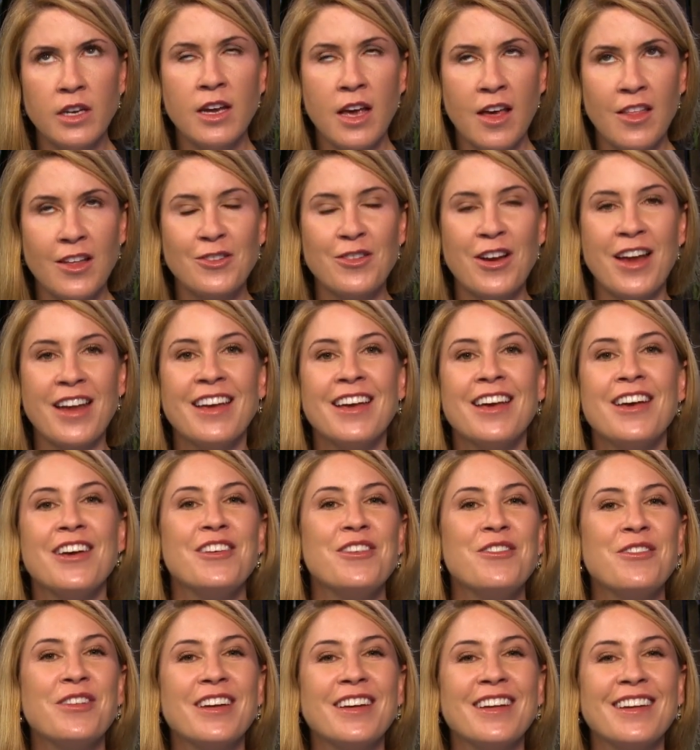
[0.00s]
Yeah, that's right.
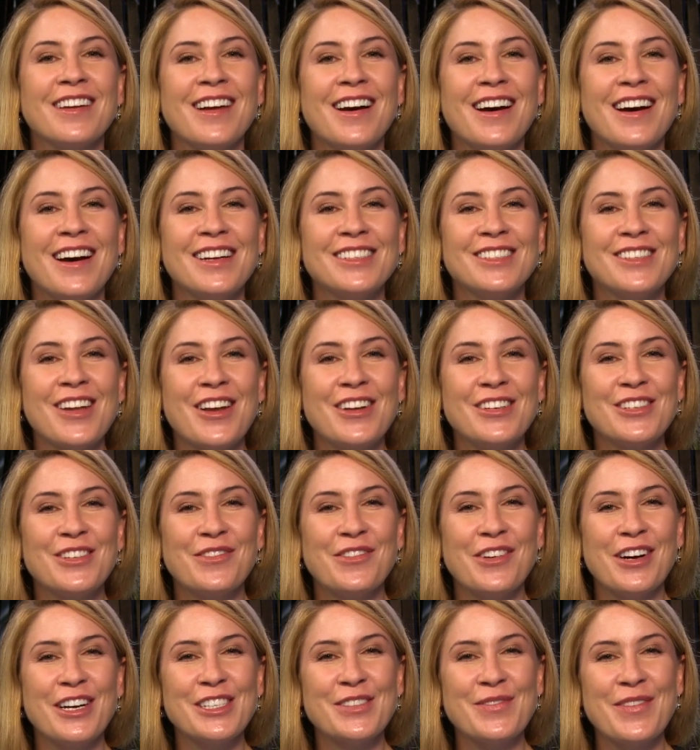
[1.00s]
You can uh, send us a
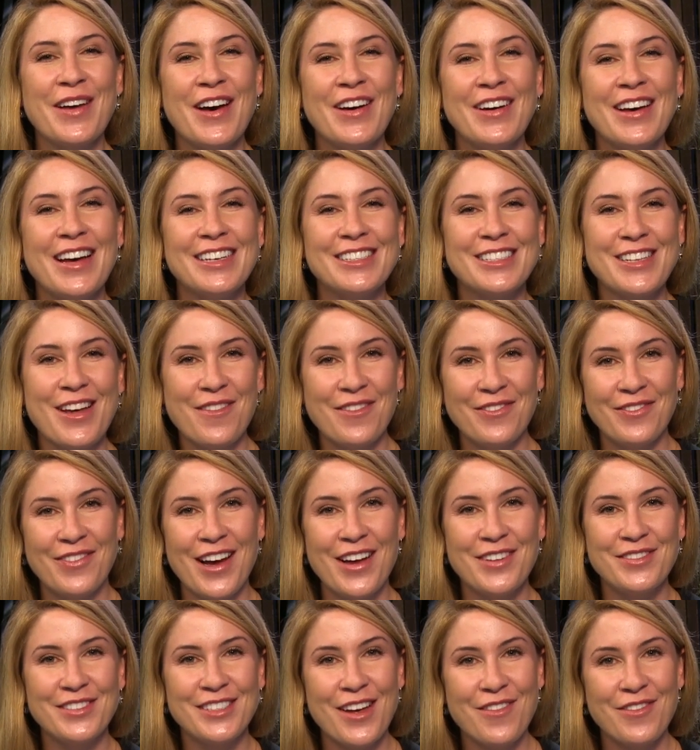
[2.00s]
voicemail at
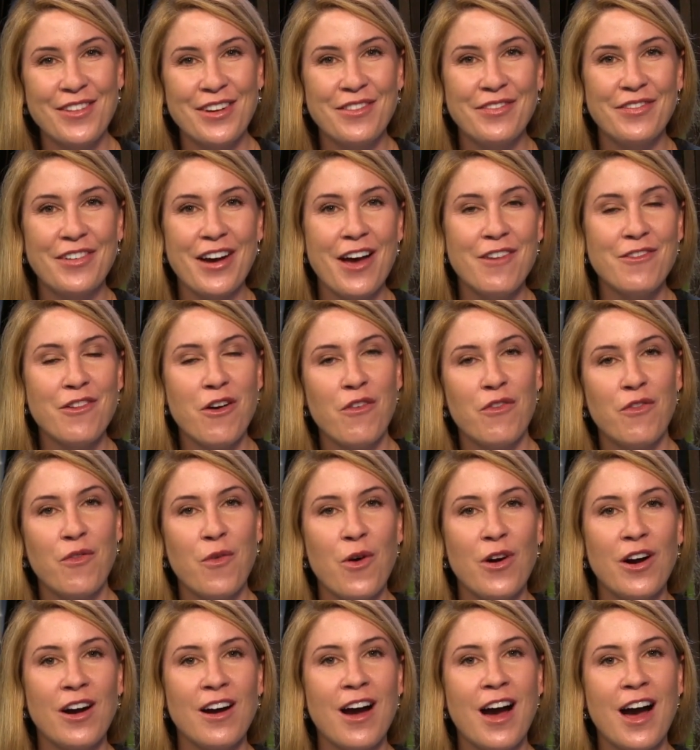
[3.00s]

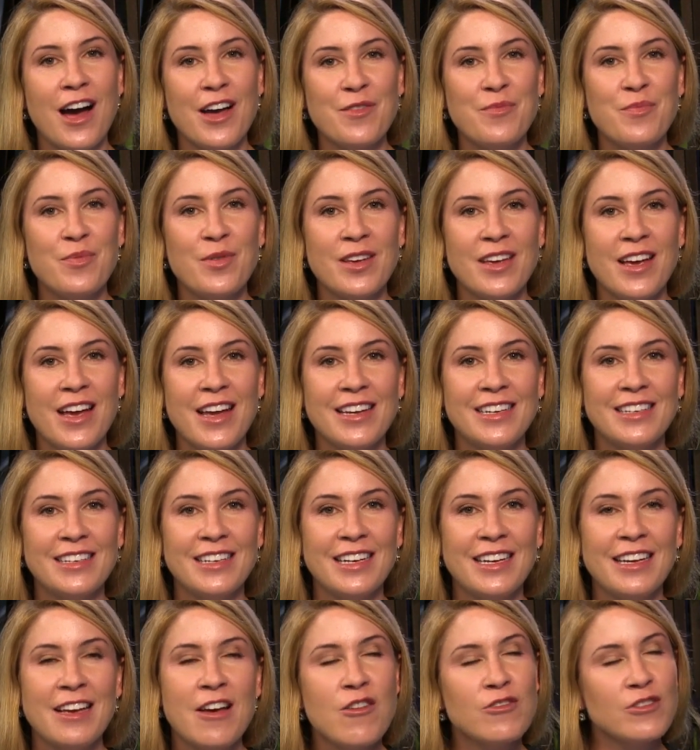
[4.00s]

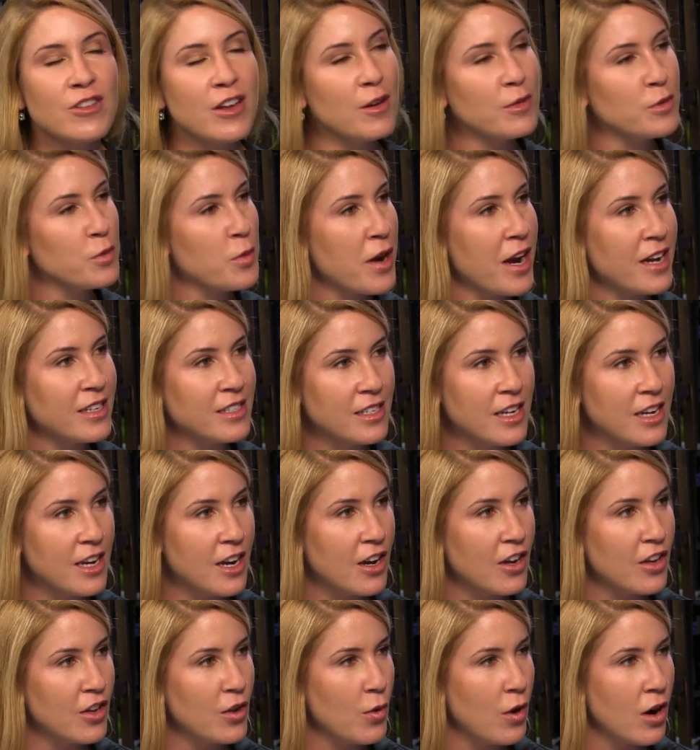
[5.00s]
757-504-IPAD. Sometimes when I
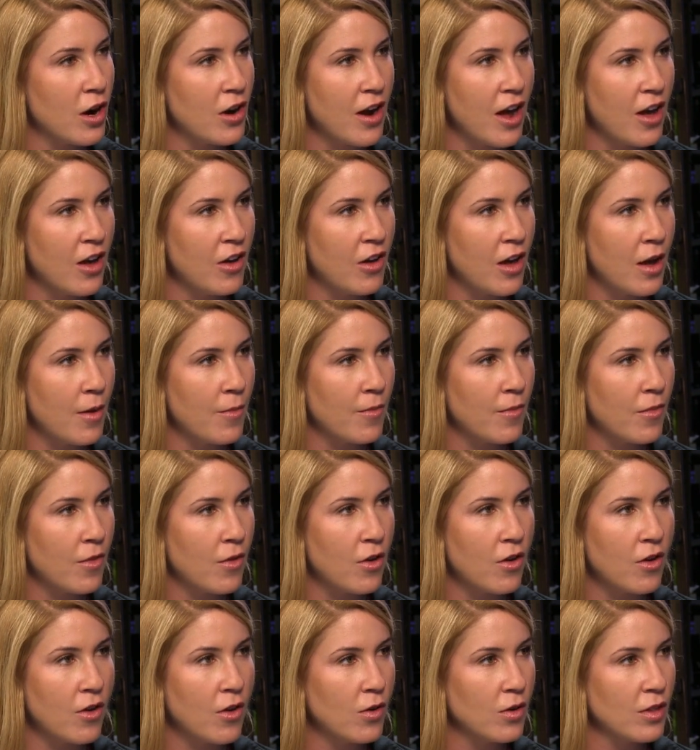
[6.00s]
say a URL I'm,
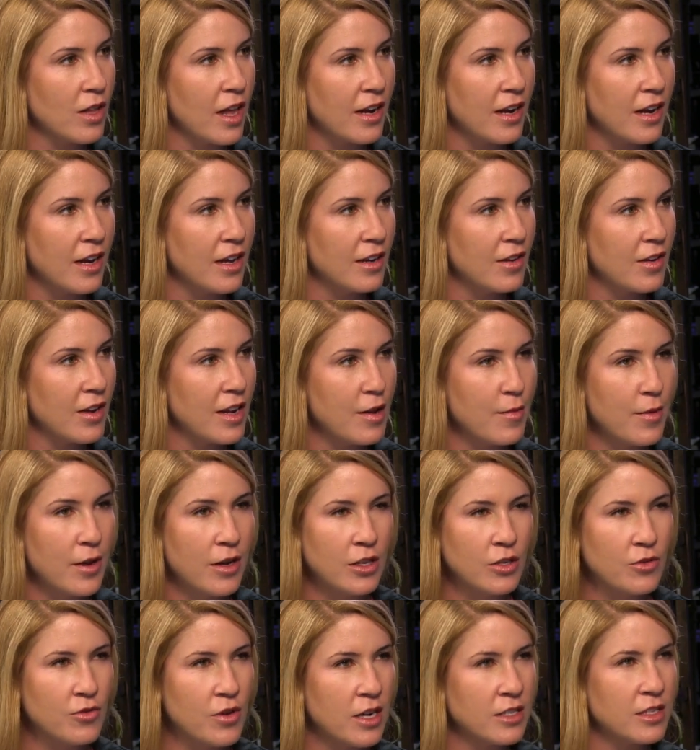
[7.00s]
or like an
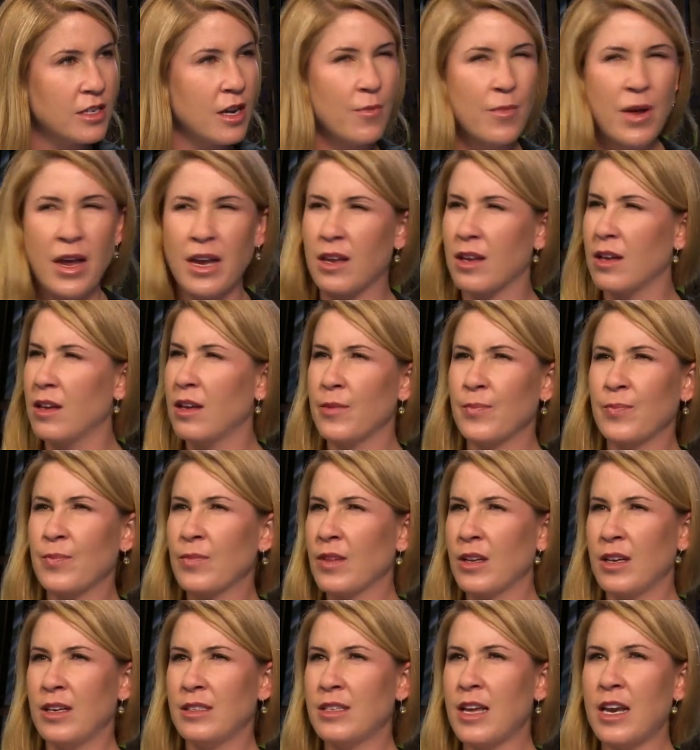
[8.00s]
email address, I'm like,
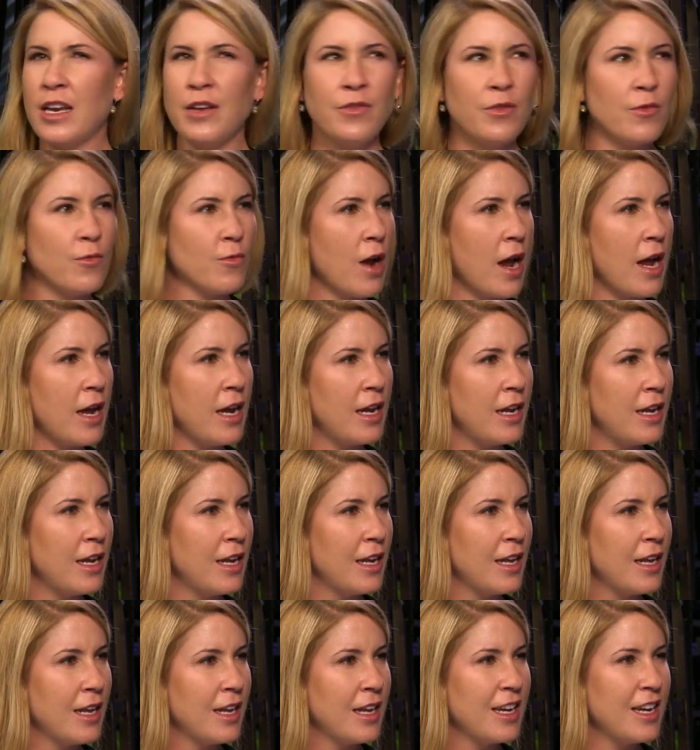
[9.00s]
is that even right? Is that
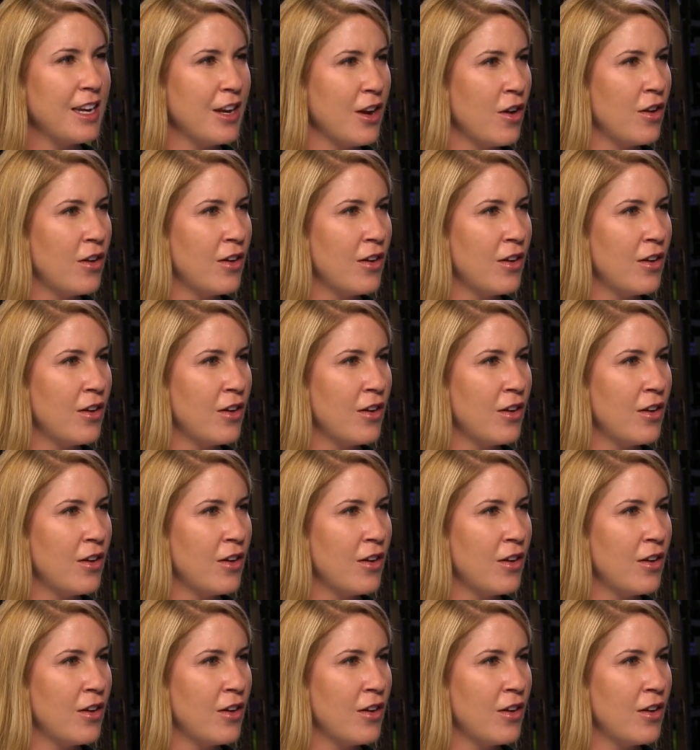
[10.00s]
right? Because you, know?